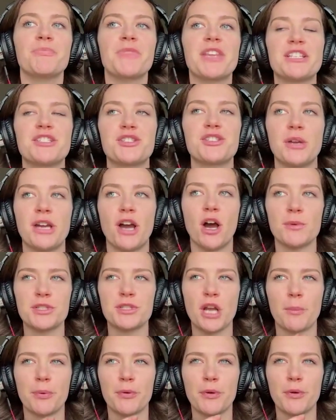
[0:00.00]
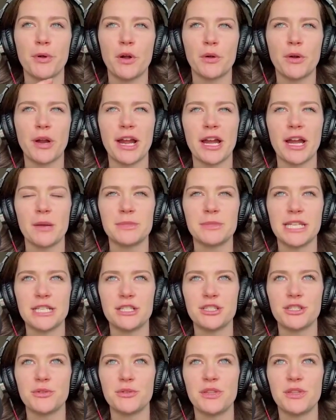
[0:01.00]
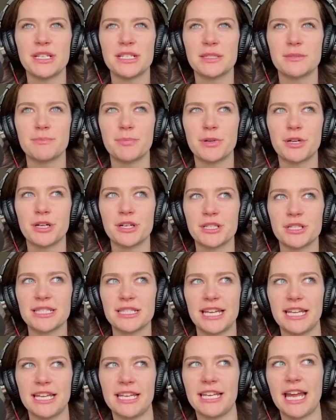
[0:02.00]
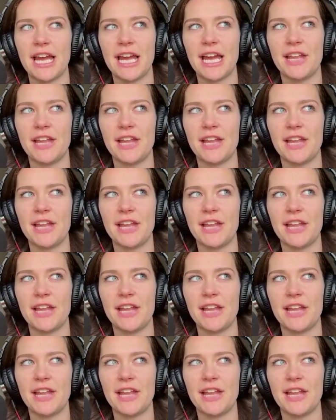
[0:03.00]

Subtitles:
And so it almost got programmed into this person.